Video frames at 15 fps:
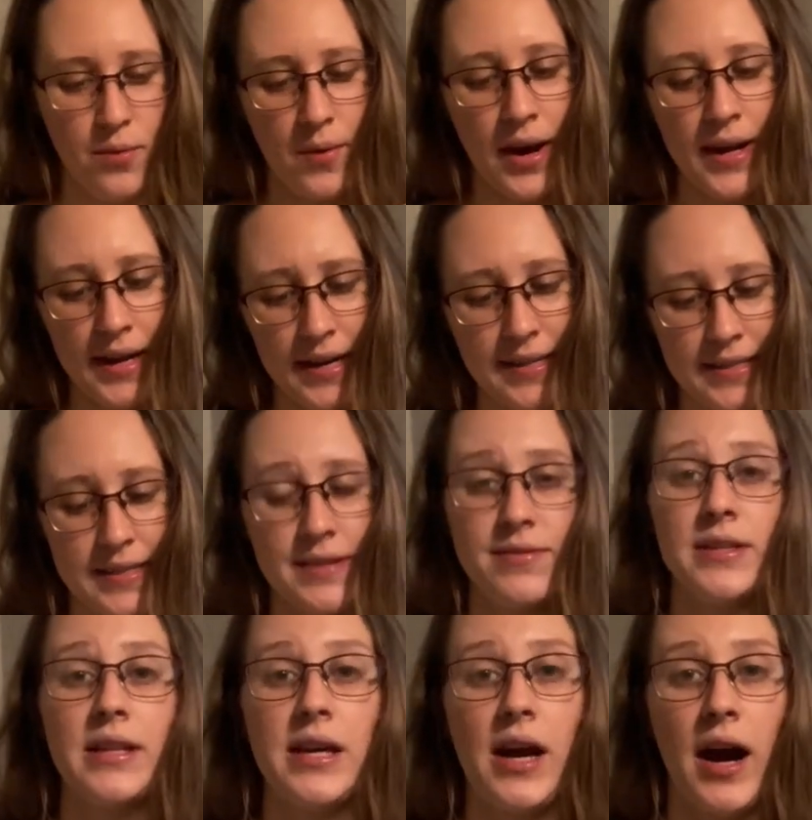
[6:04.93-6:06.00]
white. It is
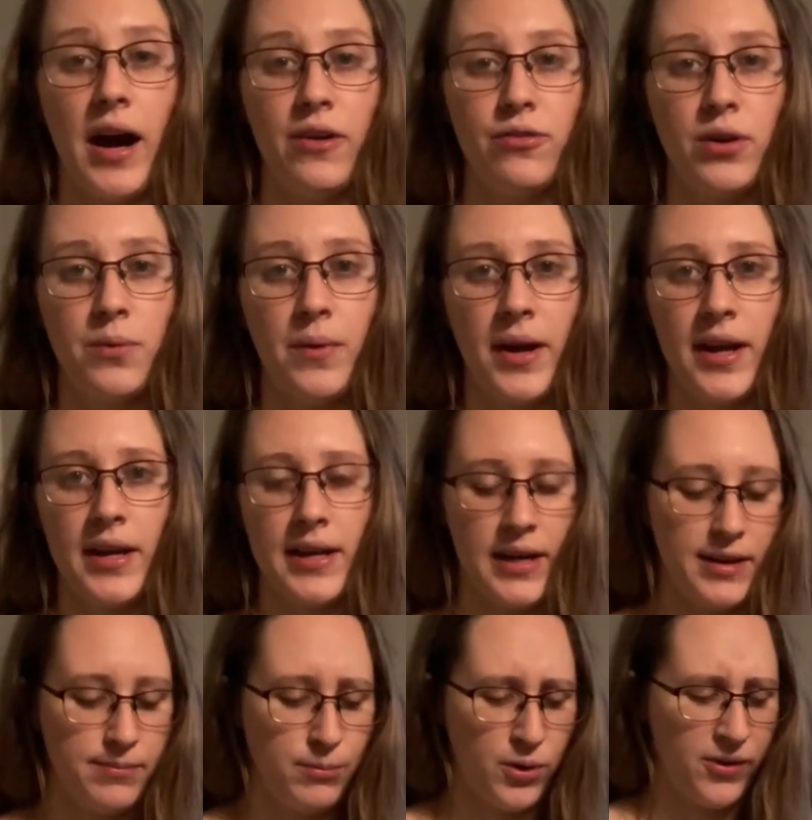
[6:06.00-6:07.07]
definitely ivory white,
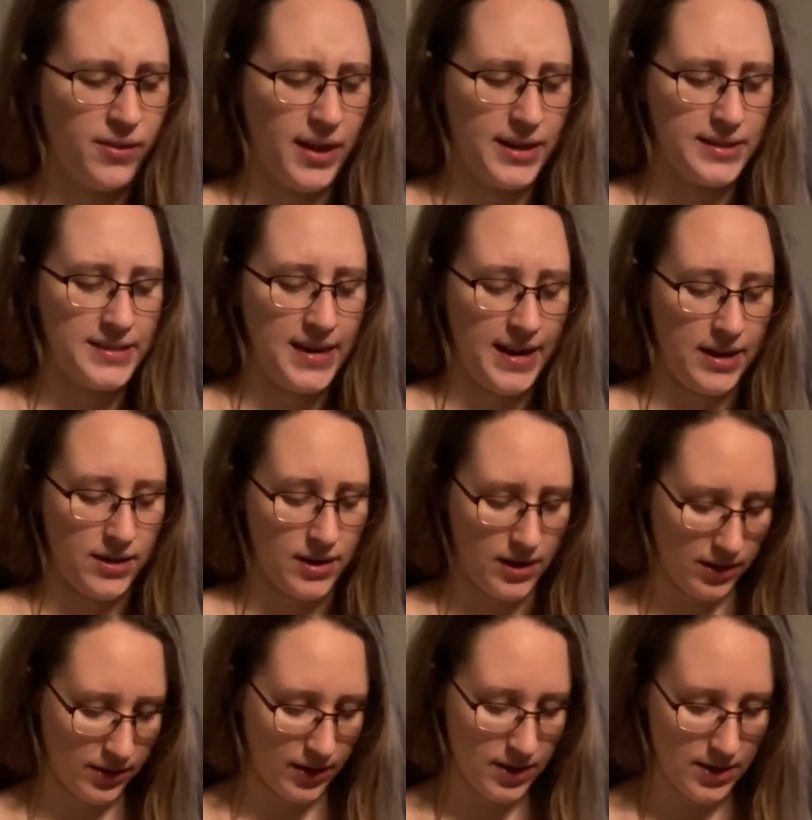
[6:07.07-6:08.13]
kind of more of like a tan
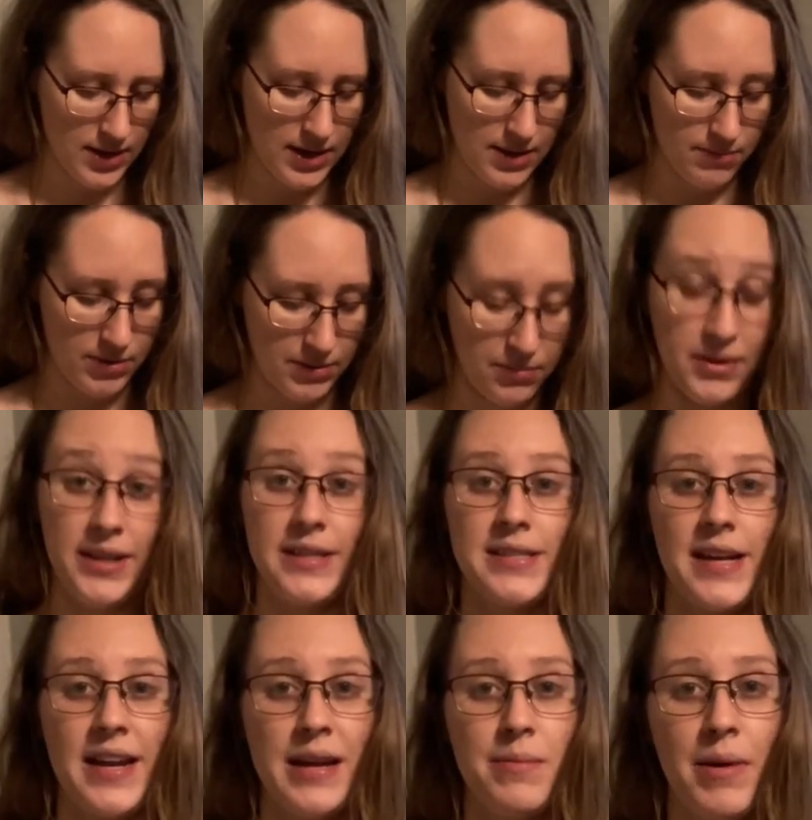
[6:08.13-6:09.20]
color. But I'm really
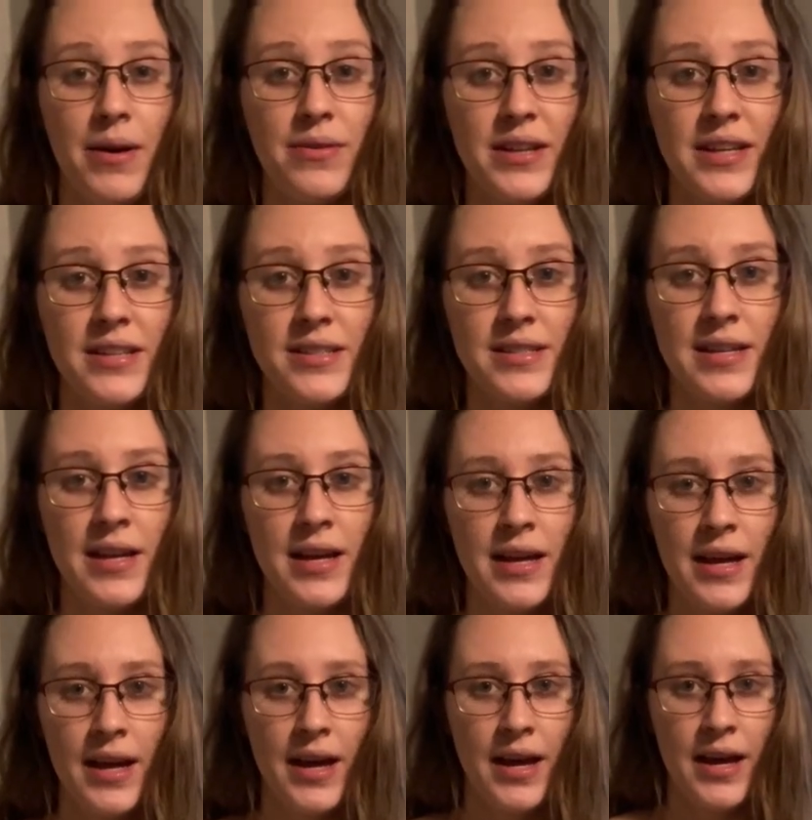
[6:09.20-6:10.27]
excited about these
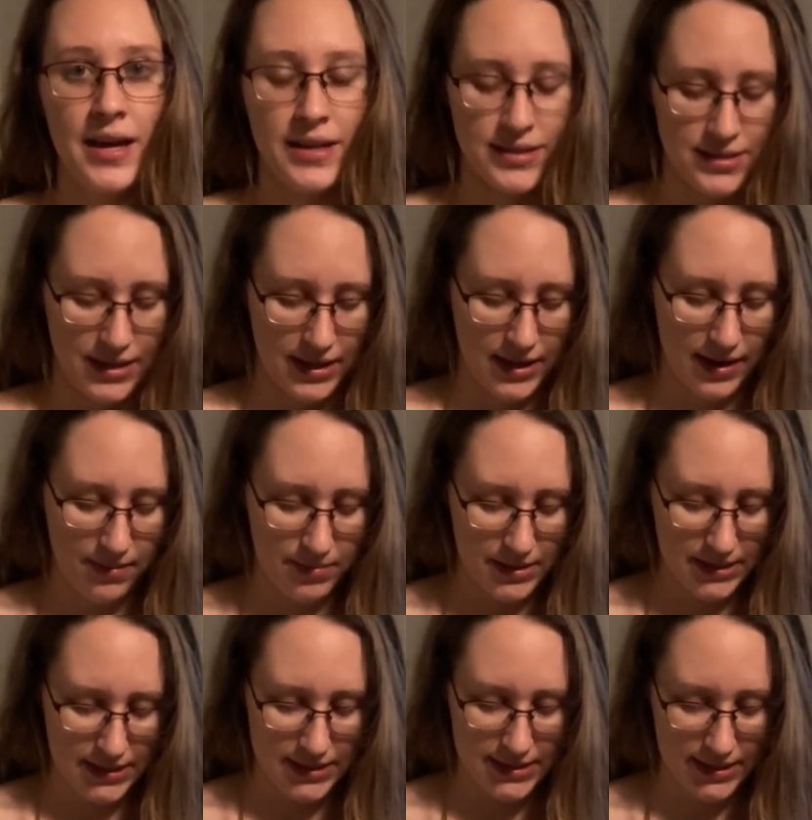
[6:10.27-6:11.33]
because I
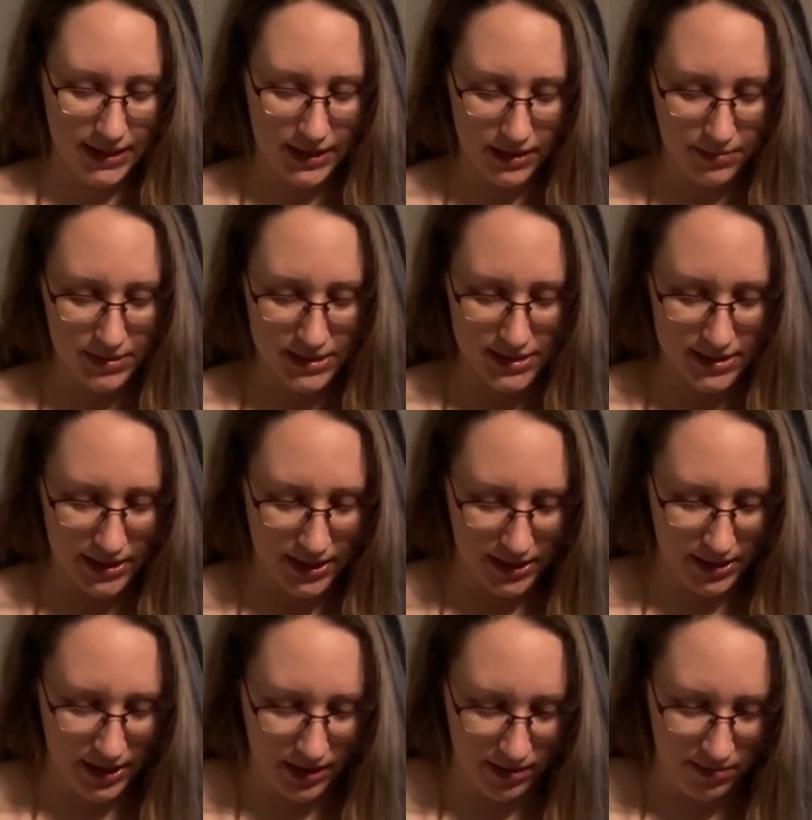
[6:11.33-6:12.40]
kept seeing them and seeing
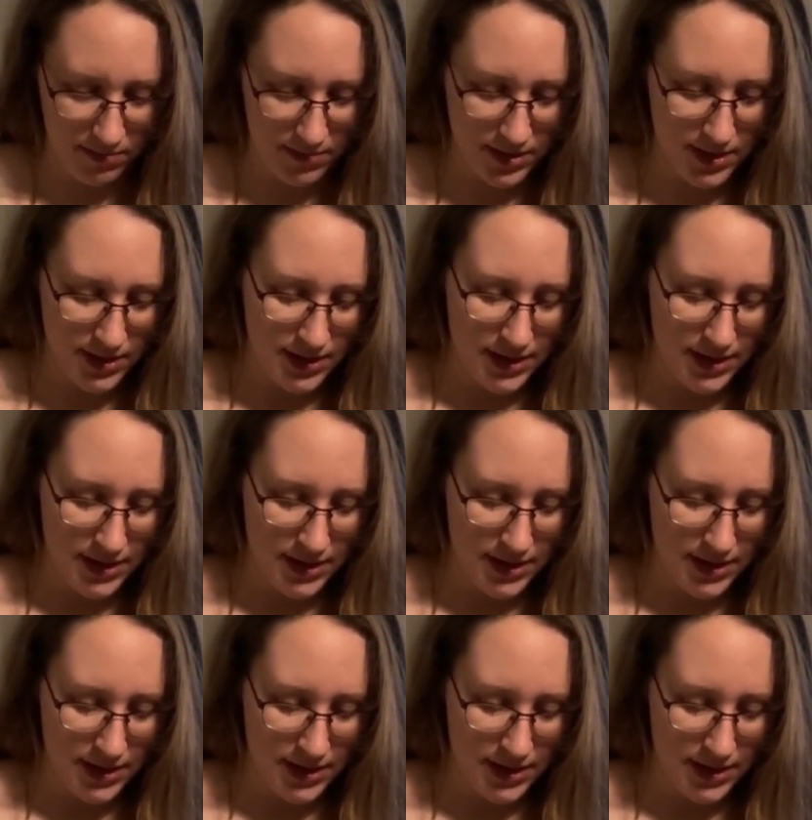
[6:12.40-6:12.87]
them.